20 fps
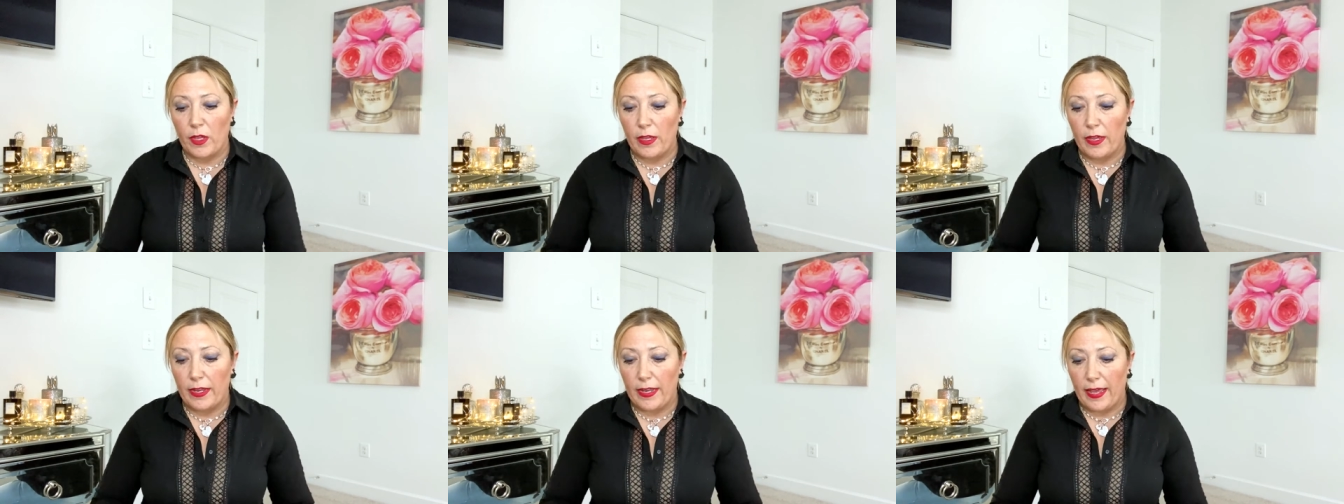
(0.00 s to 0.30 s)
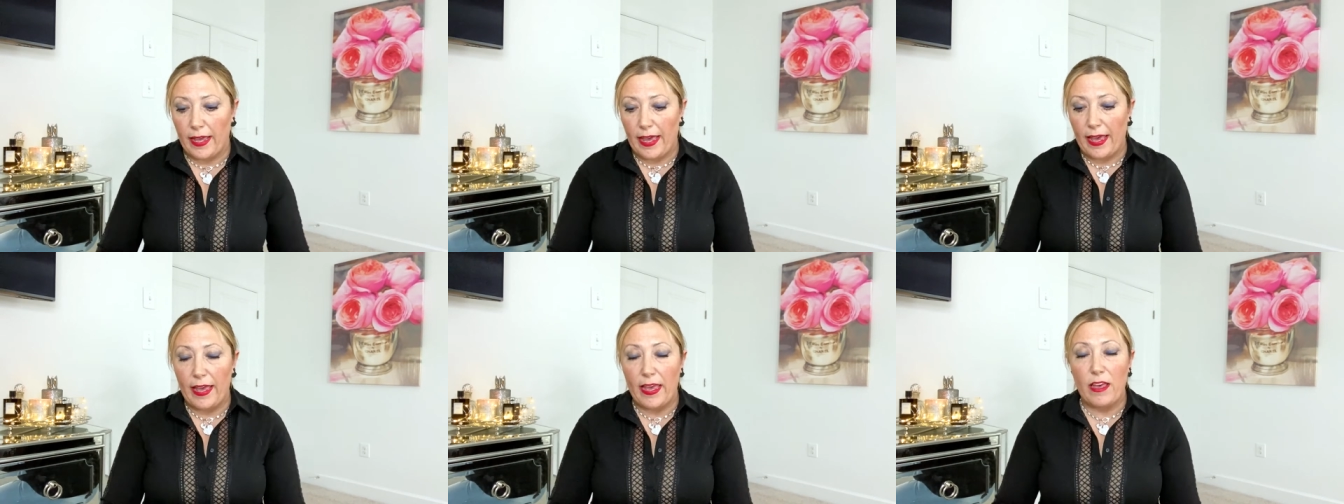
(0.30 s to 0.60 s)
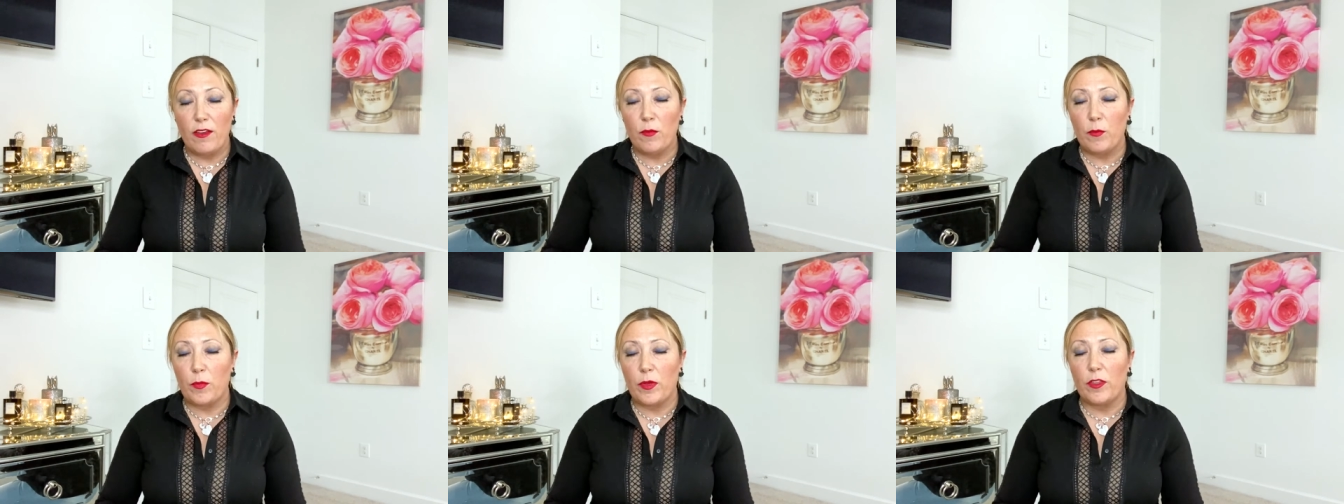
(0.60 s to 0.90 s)
And I
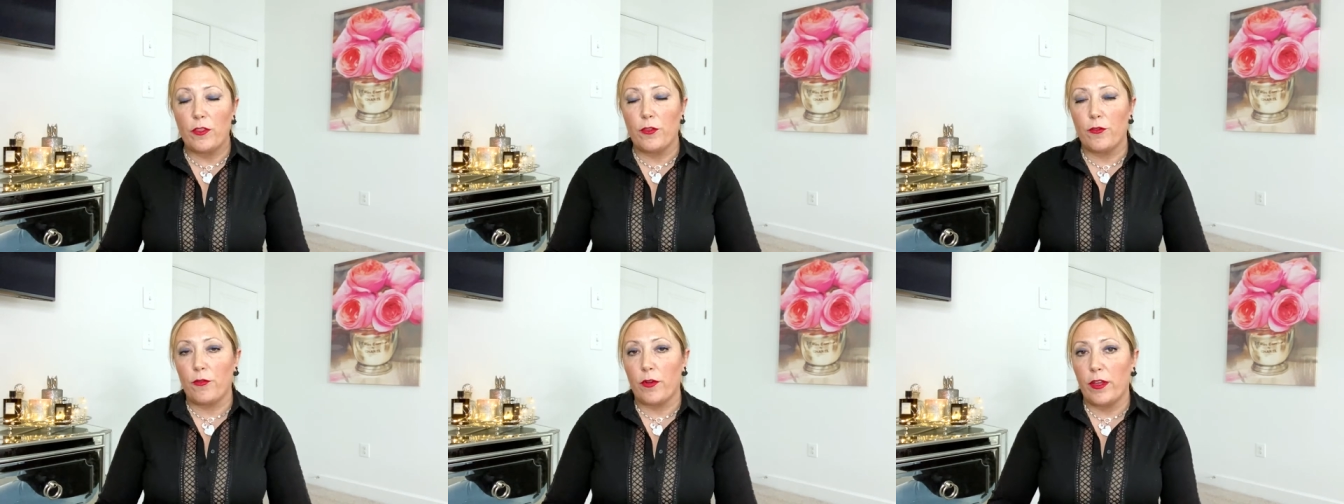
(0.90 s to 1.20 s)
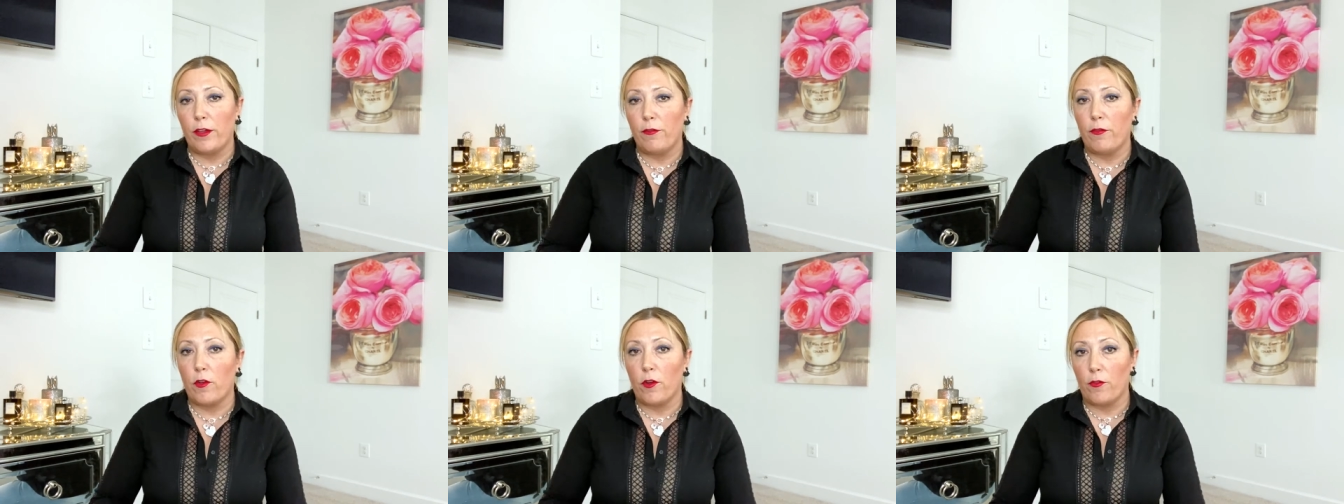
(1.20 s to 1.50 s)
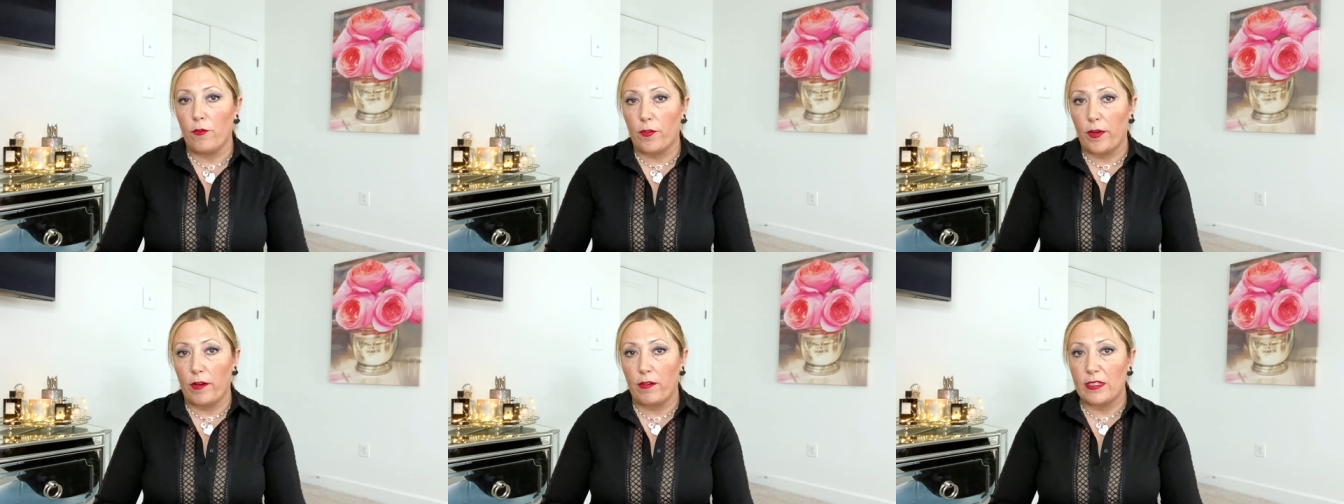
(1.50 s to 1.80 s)
have picked three, four
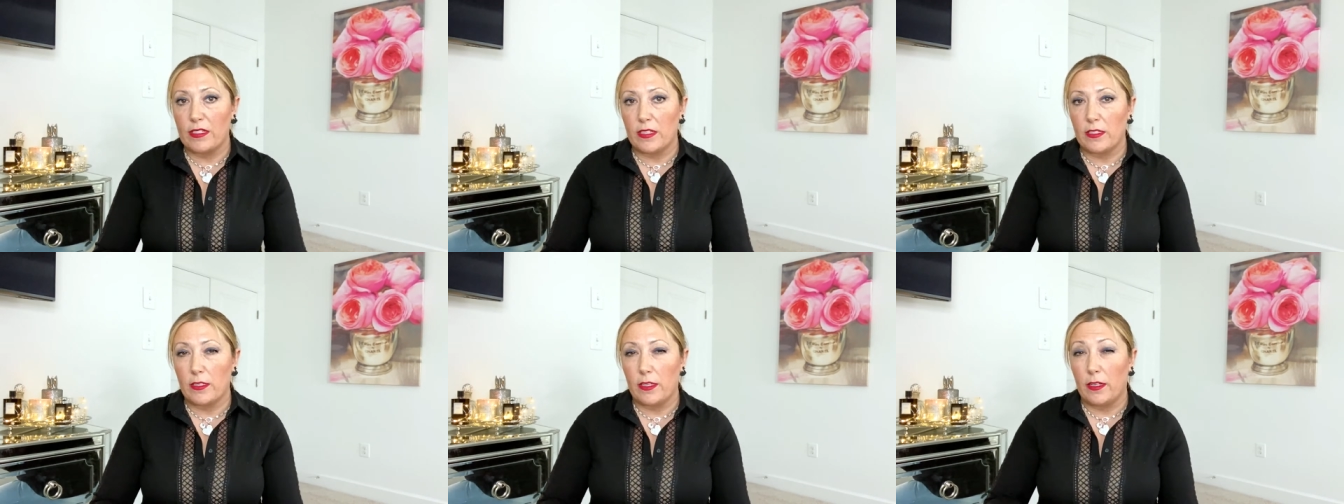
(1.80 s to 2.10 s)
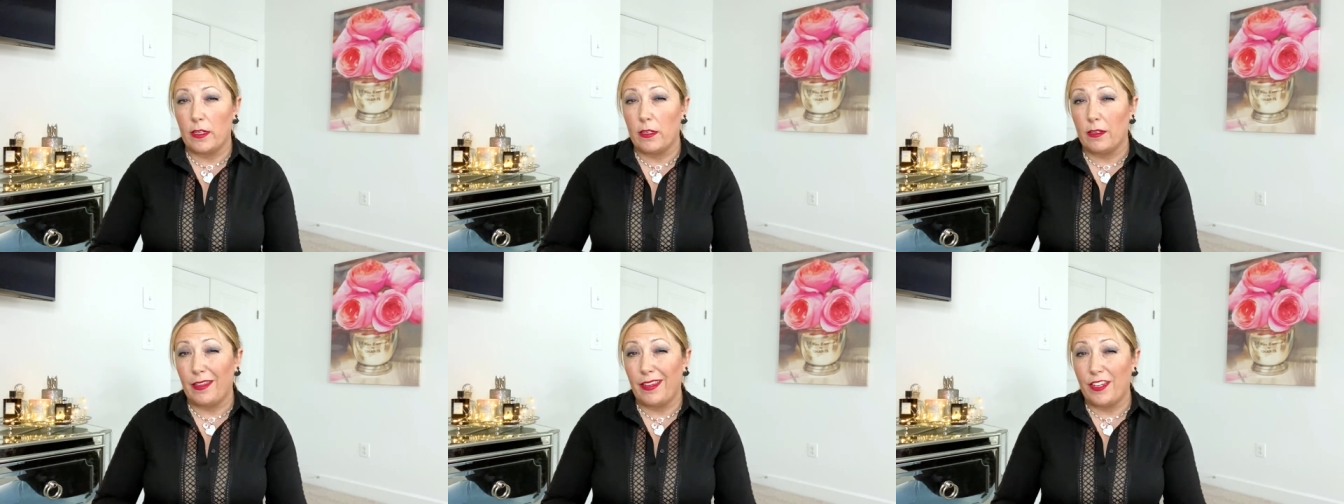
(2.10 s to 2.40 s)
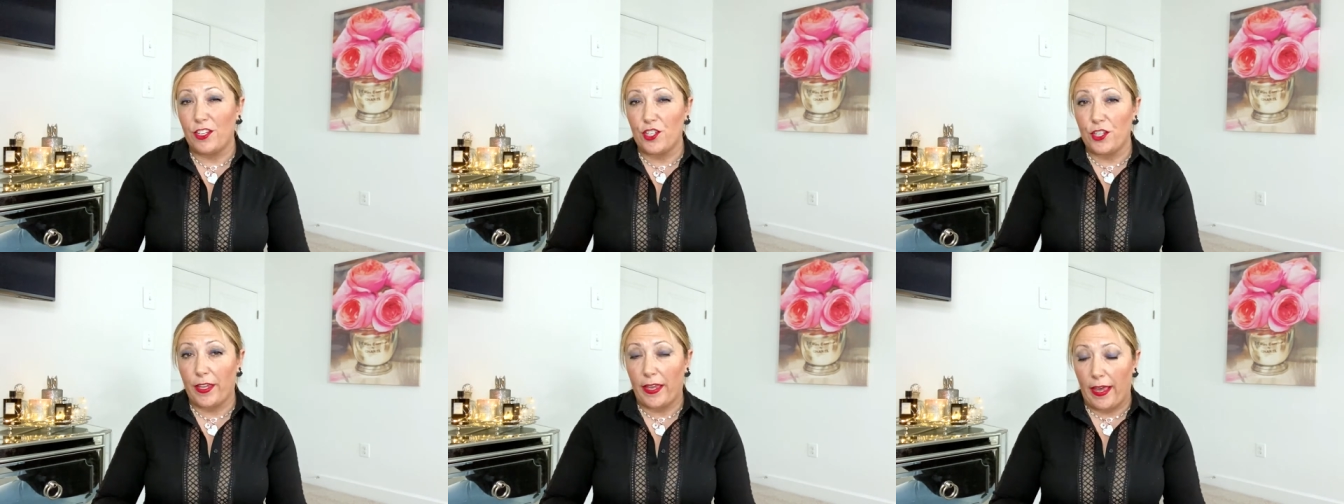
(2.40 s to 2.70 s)
fragrances in
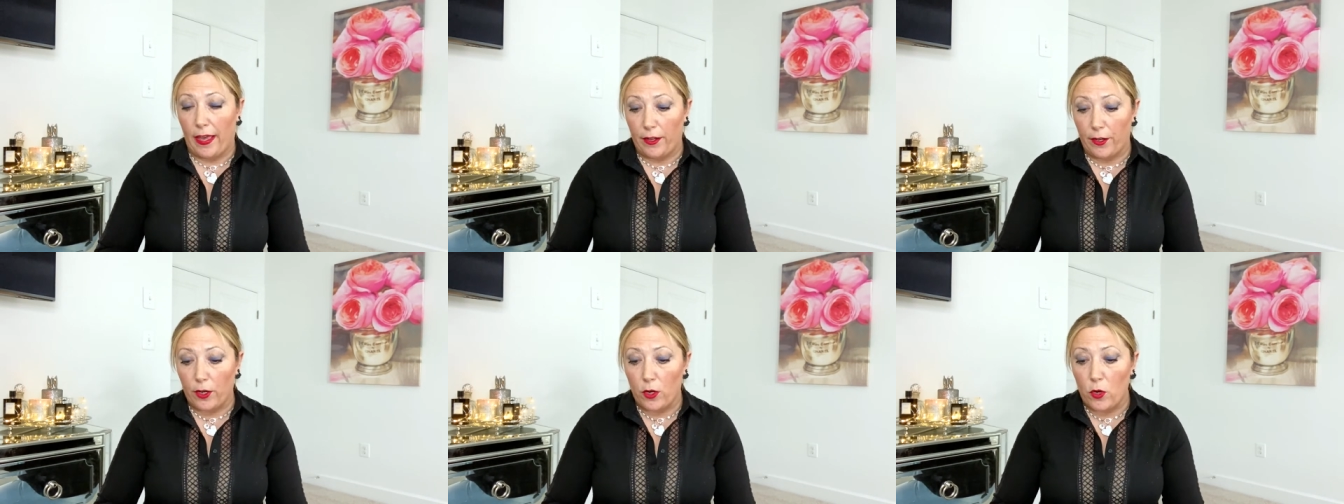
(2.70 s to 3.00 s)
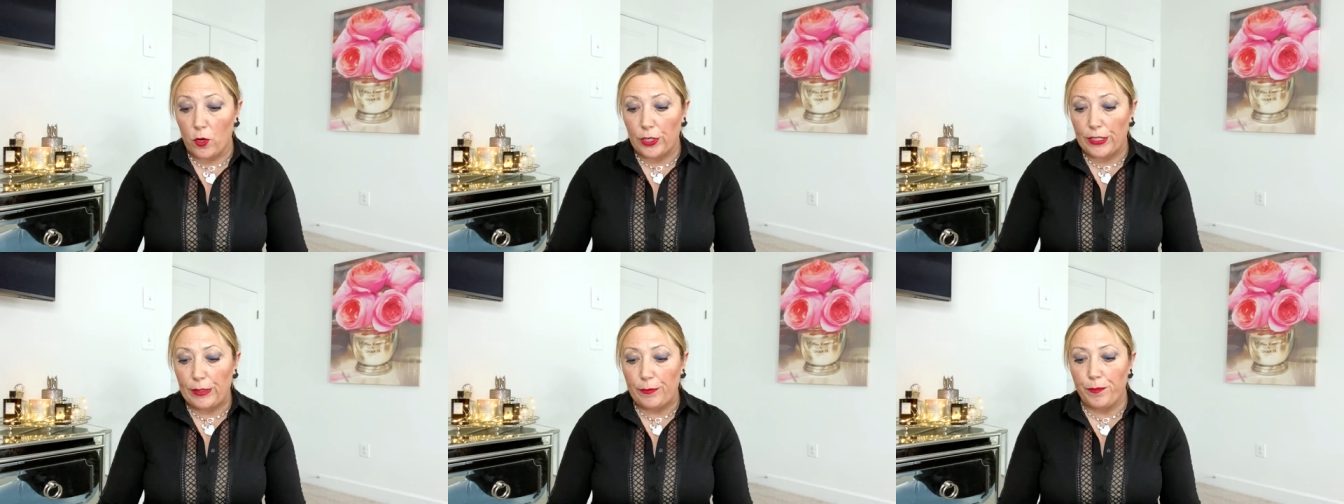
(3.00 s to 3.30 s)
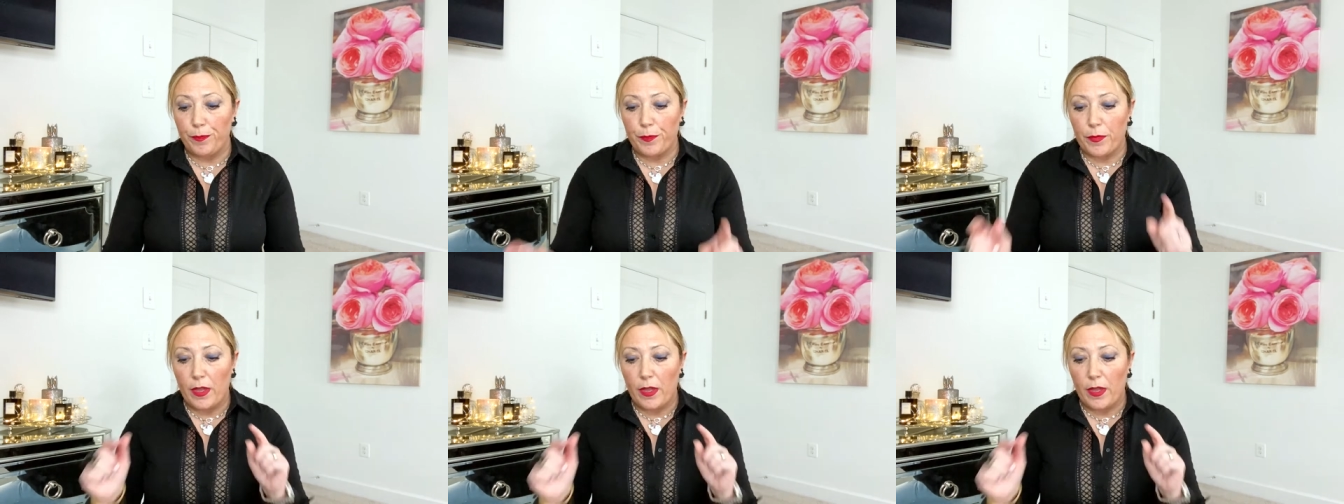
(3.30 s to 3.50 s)
each category.